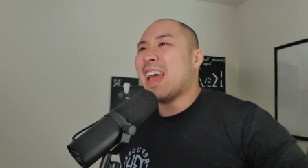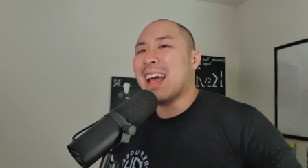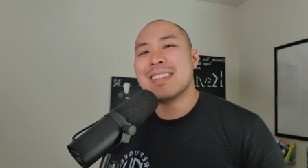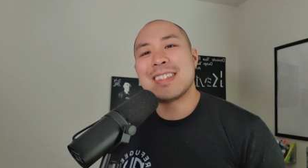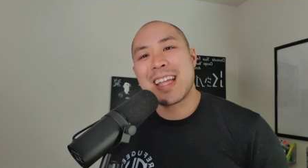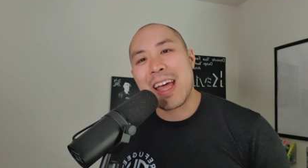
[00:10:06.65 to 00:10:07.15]
And
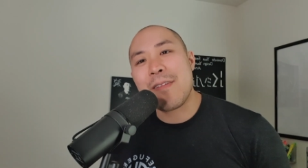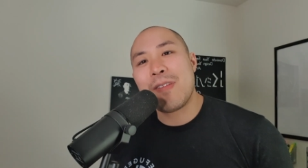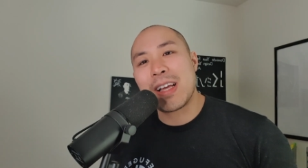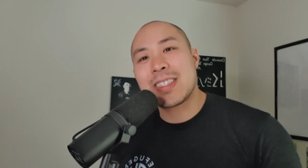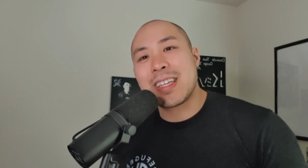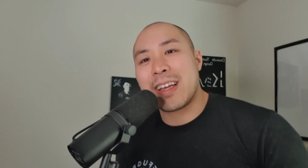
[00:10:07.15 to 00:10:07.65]
stay
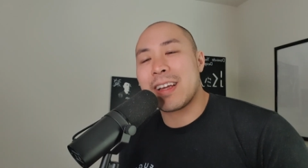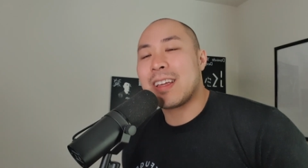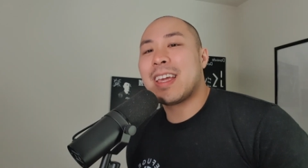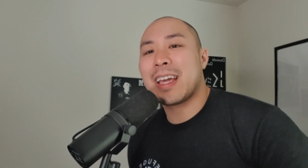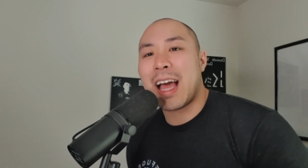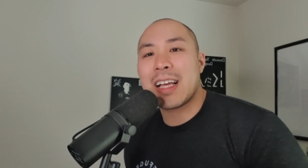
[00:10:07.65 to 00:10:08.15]
investing,
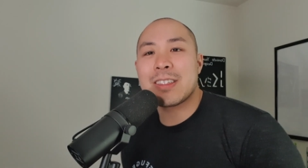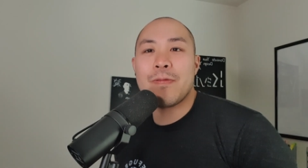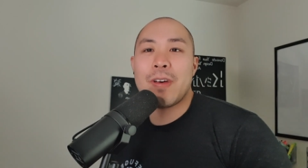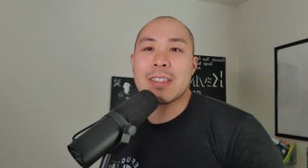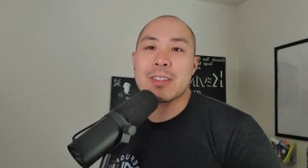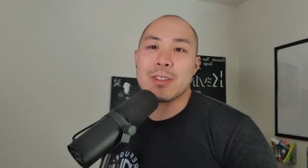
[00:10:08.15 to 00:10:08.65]
kick-ass
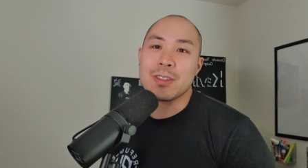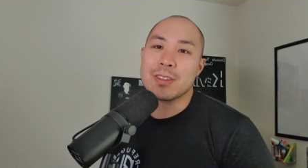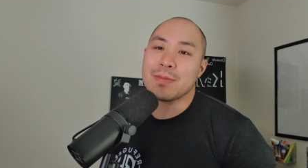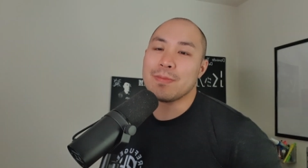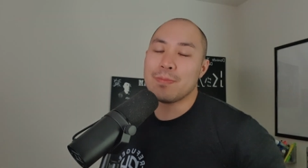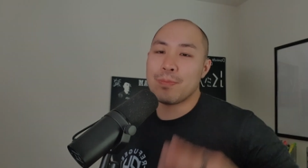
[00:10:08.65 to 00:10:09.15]
investors.
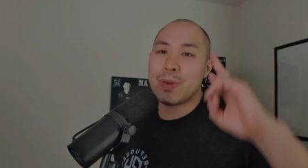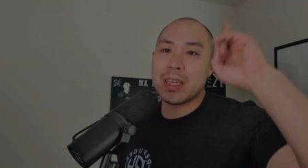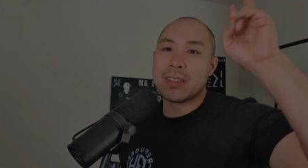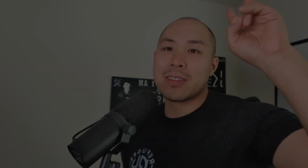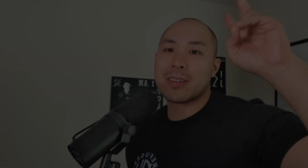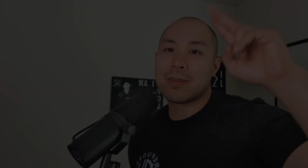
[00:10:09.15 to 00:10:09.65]

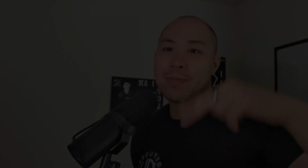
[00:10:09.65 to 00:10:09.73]
Peace.